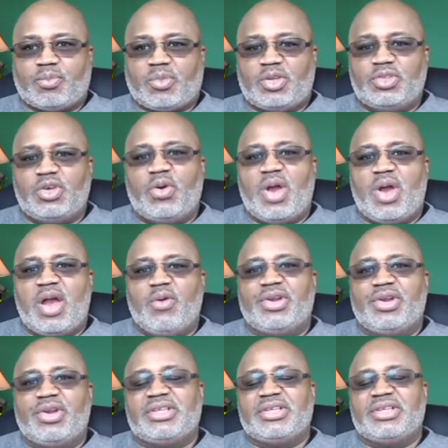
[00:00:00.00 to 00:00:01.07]
so I
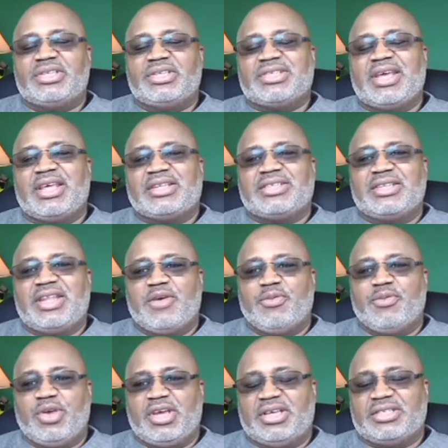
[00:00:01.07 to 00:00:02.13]
wanted to say that today
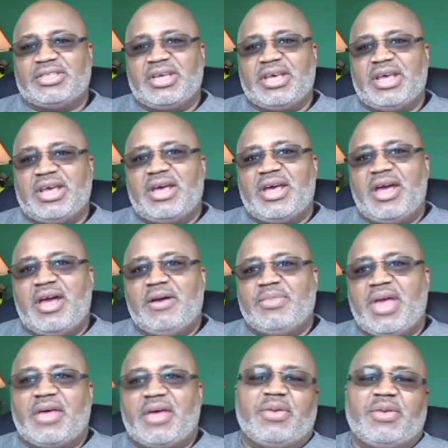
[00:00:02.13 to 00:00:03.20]
because um,
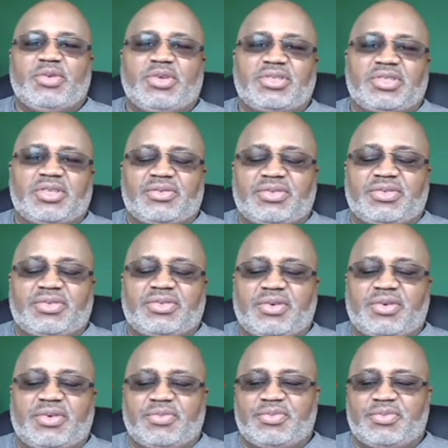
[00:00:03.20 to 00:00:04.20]
now that I'm using, you know,